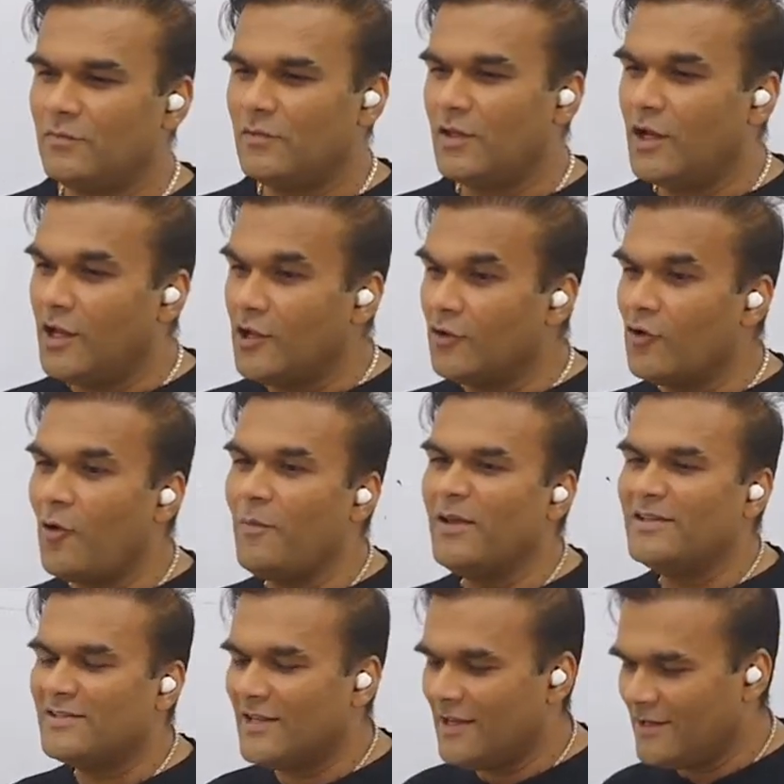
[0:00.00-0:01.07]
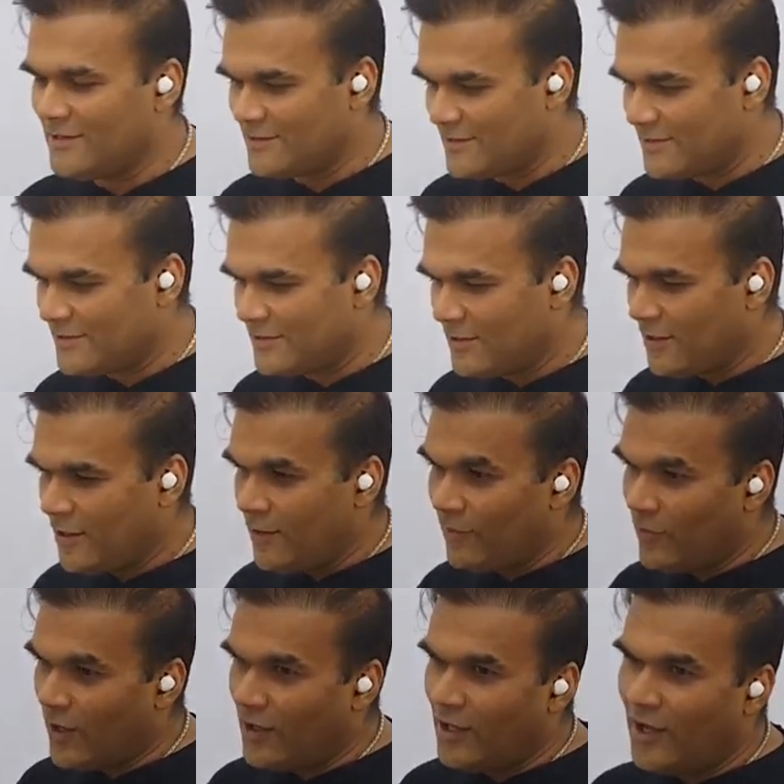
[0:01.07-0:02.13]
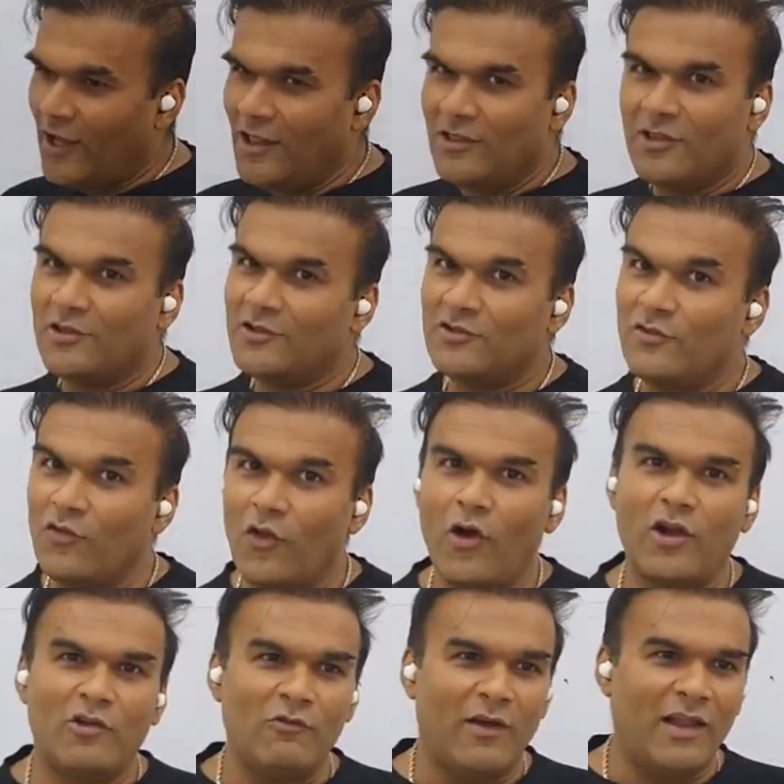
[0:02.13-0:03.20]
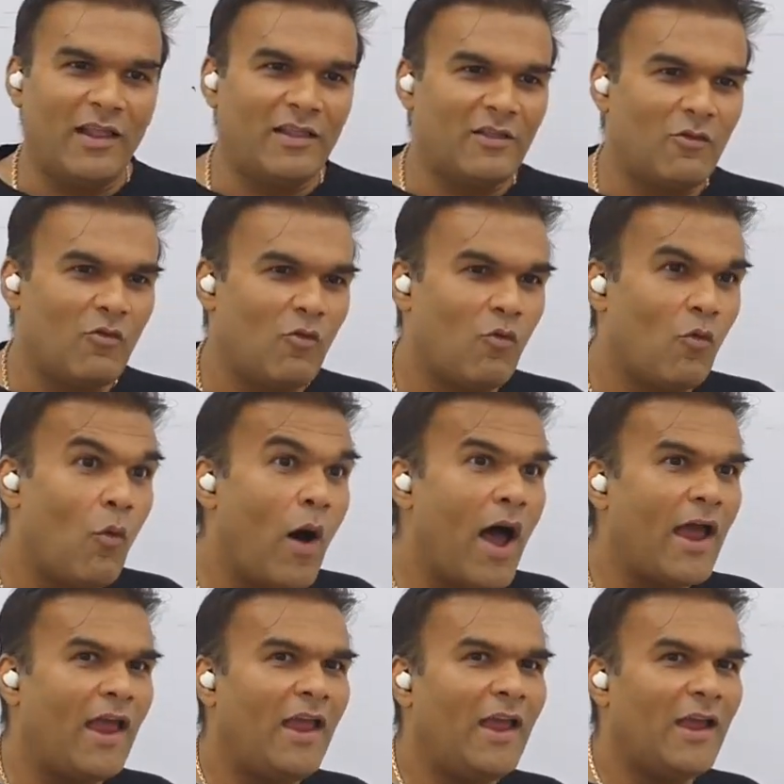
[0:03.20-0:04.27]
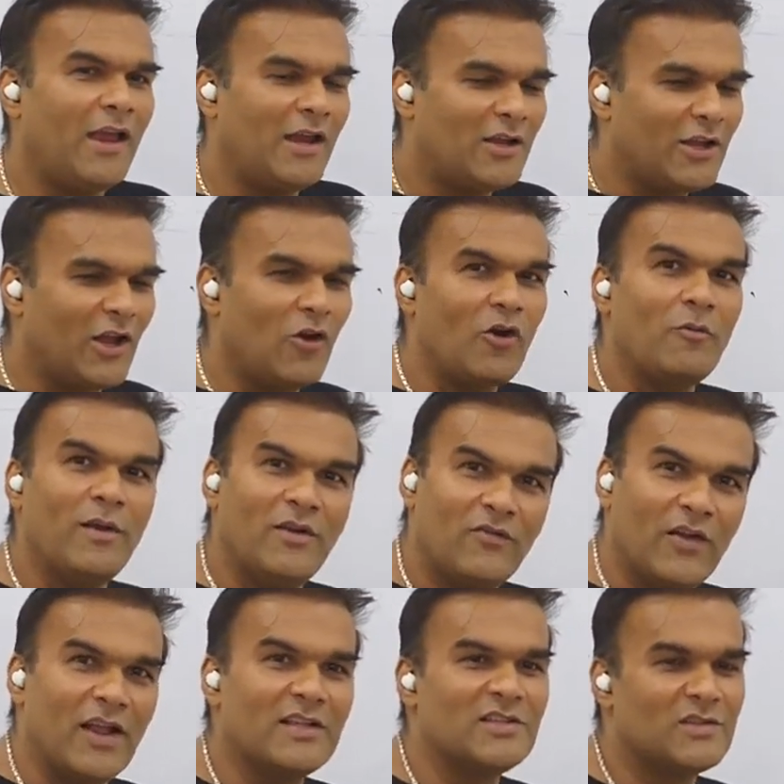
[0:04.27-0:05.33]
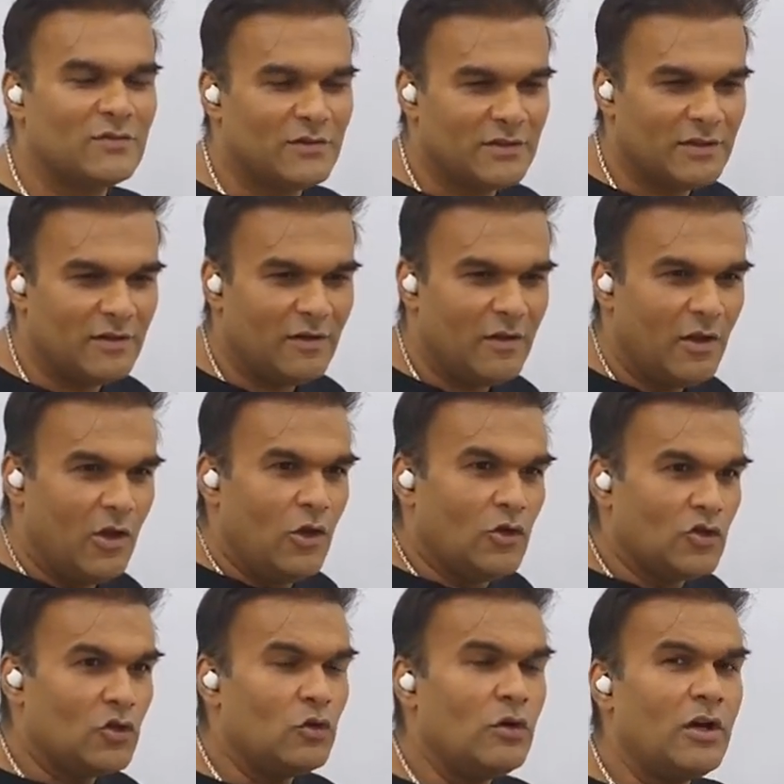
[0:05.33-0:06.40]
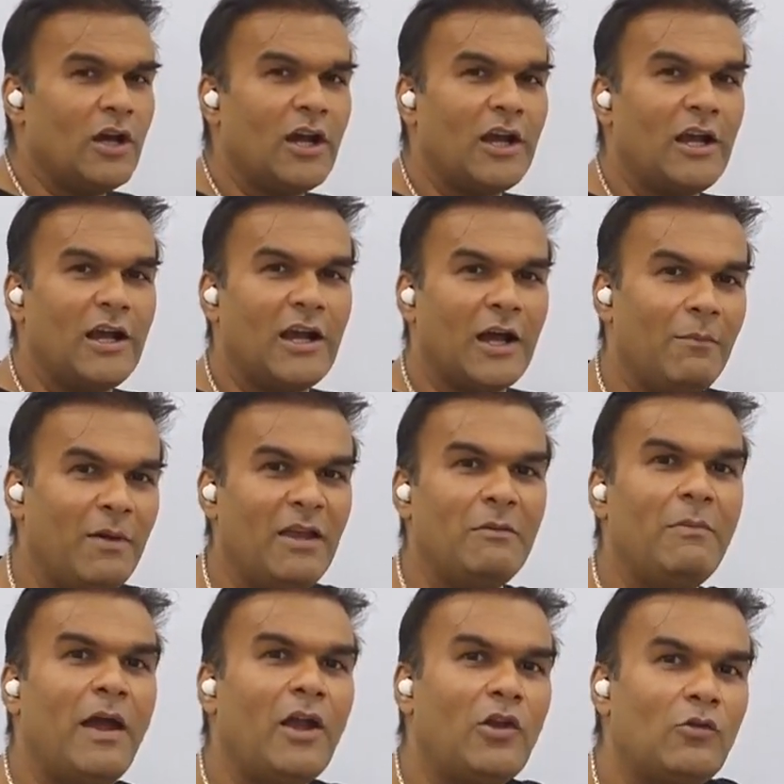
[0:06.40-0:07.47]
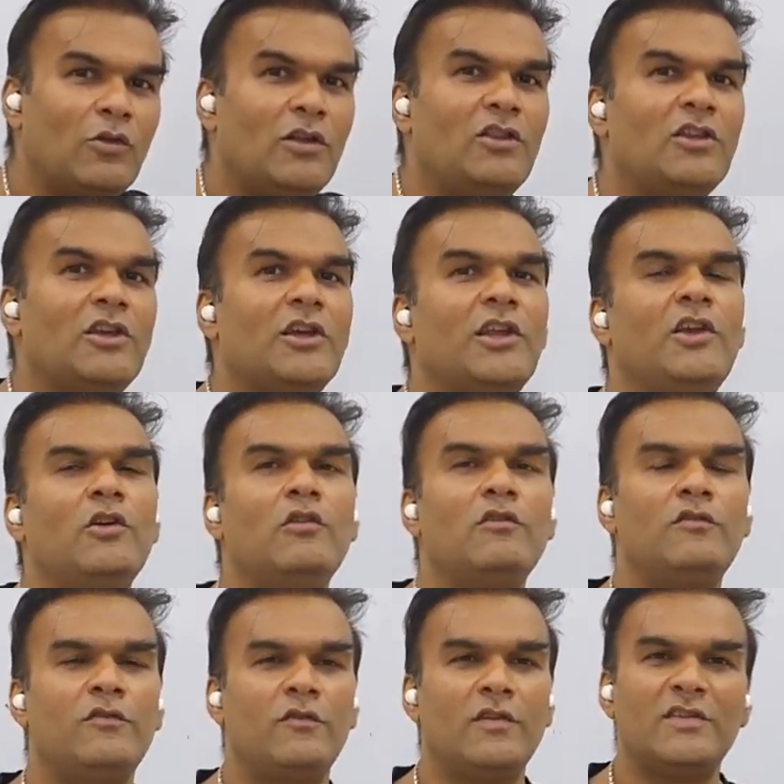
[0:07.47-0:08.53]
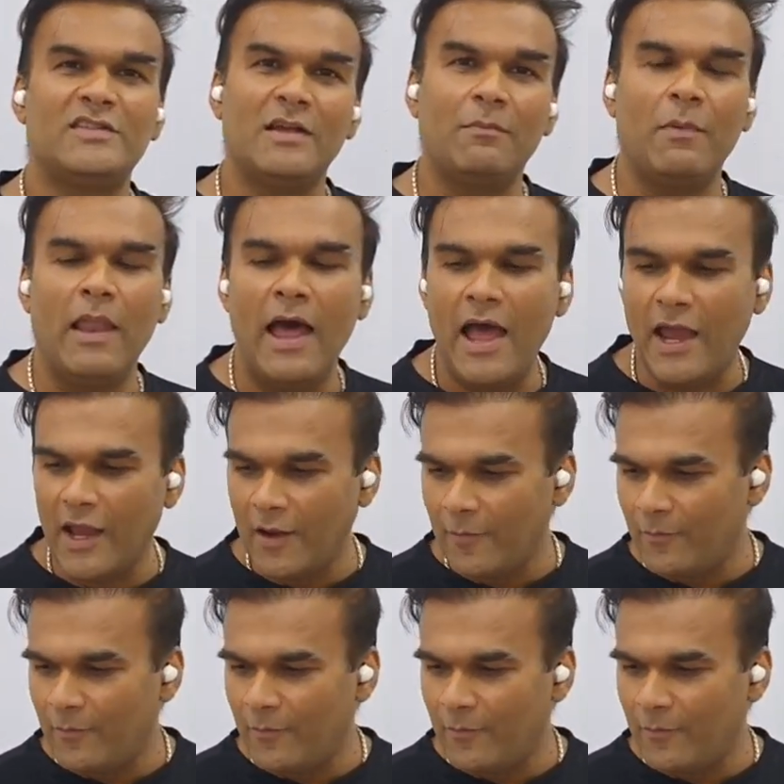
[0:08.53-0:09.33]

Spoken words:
that economics says that health is not wealth. Why? It cannot be transferred. So coming back to the theory of supply,